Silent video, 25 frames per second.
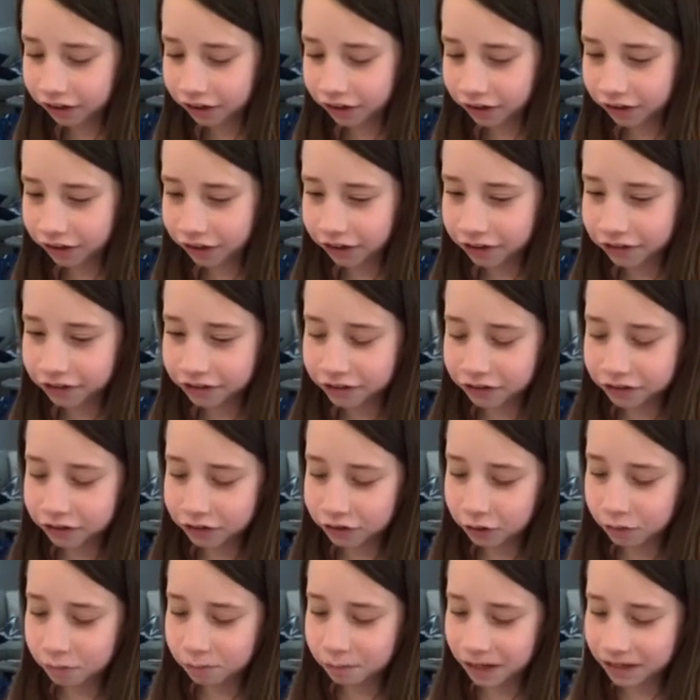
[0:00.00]
Oh, this is
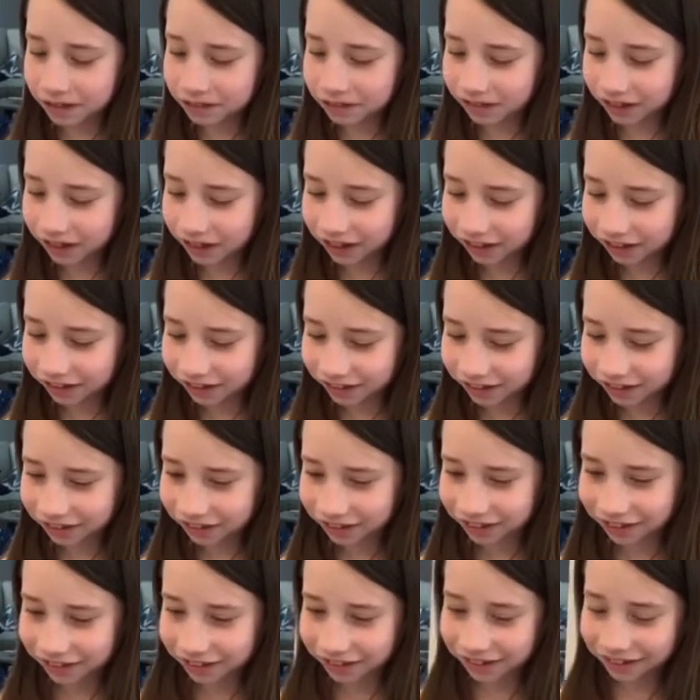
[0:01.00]
so messy.
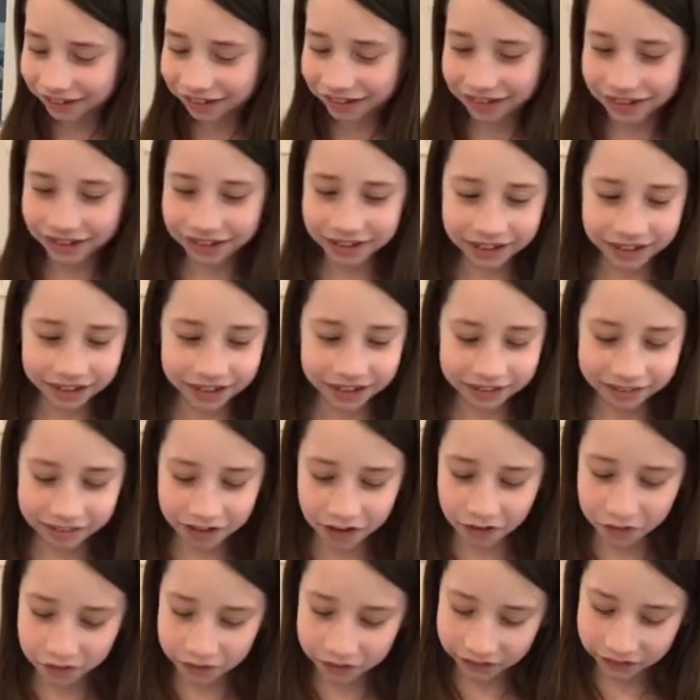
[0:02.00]
My
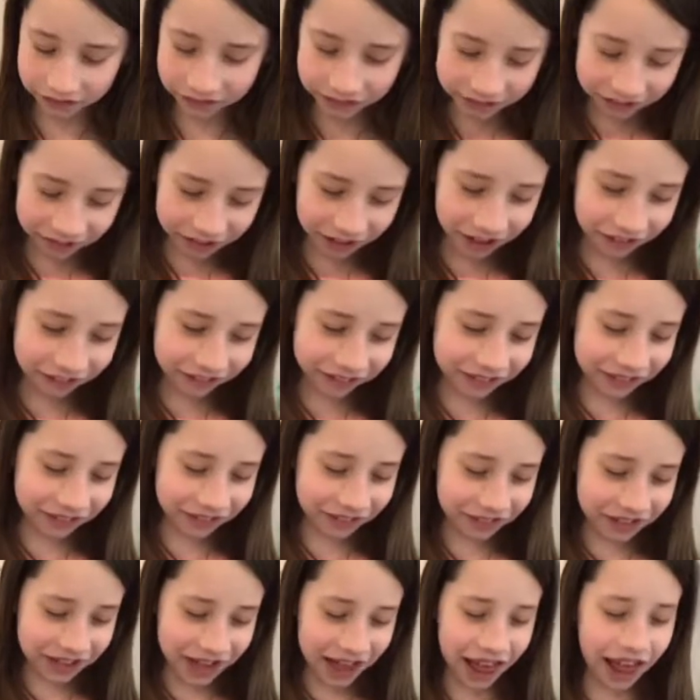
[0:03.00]
finger's covered in
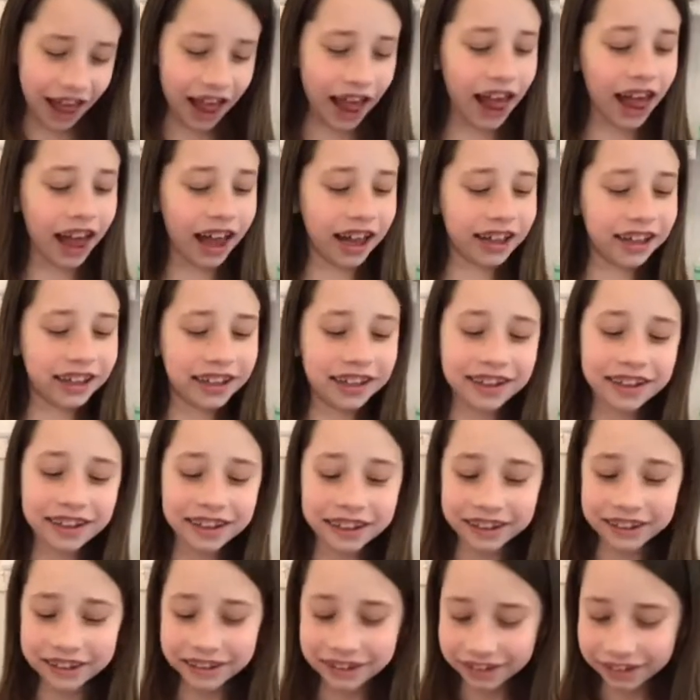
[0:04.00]
it.
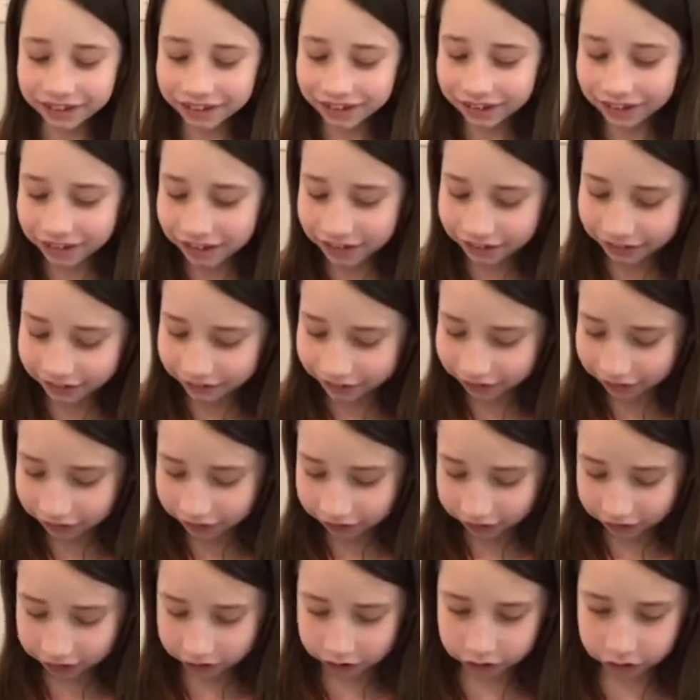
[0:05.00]

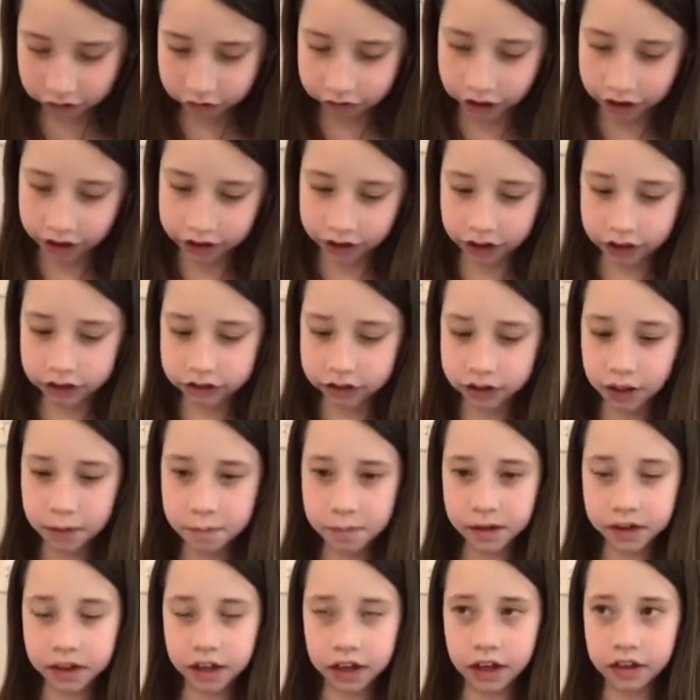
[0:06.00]
Okay, next time
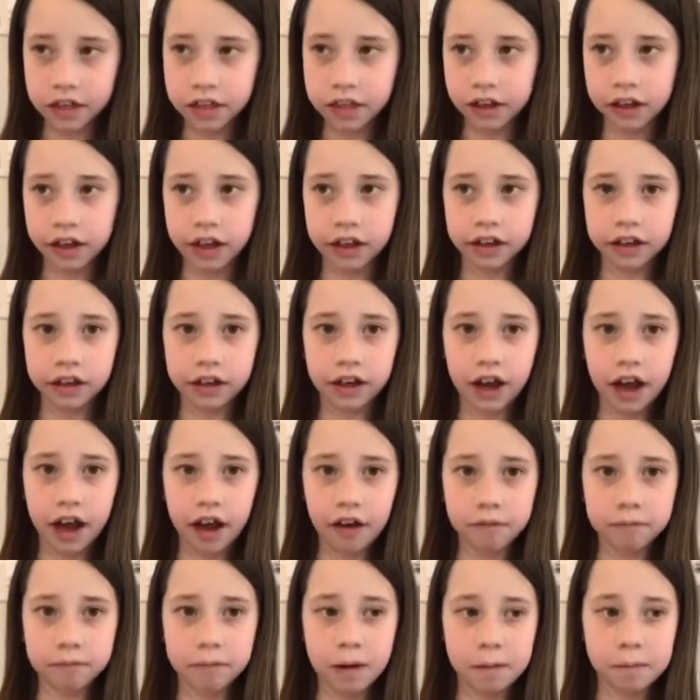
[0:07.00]
I'm gonna have
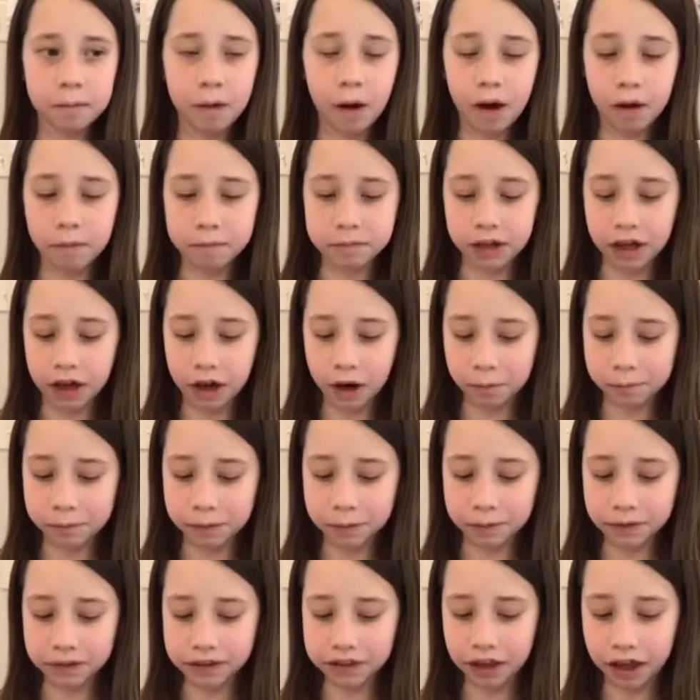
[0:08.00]
my mom to help me
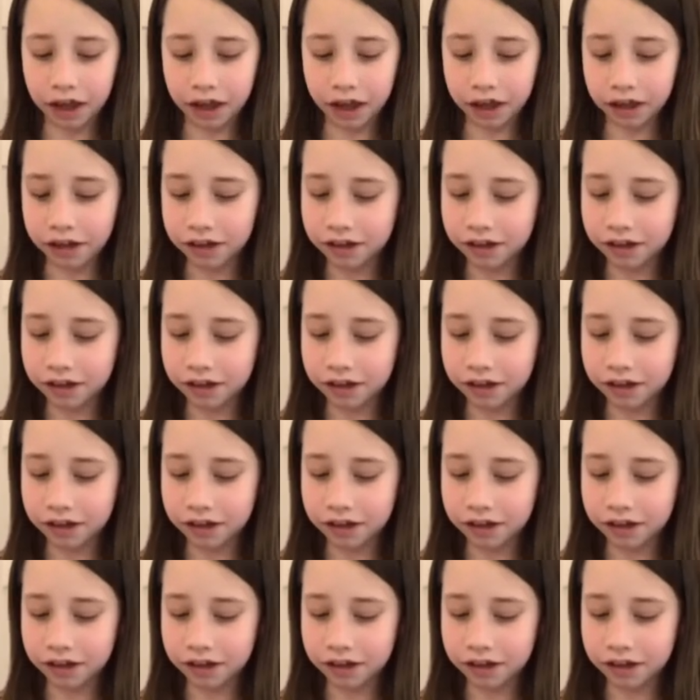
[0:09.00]
with that.